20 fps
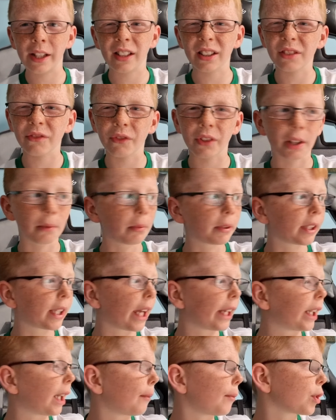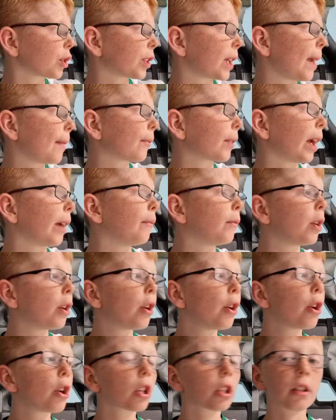he doesn't really been getting that much game time.
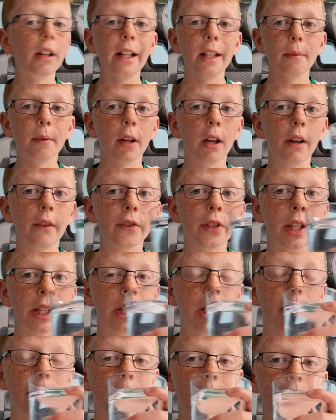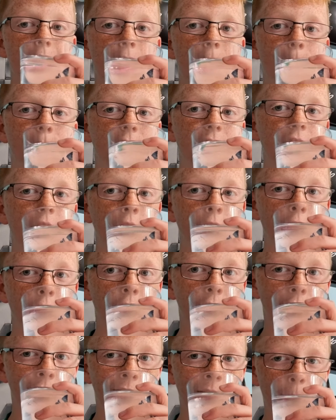So that's why obviously coming to Aberdeen
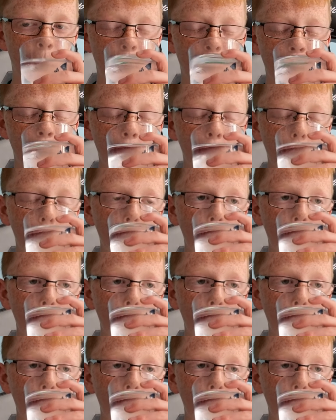could. Um,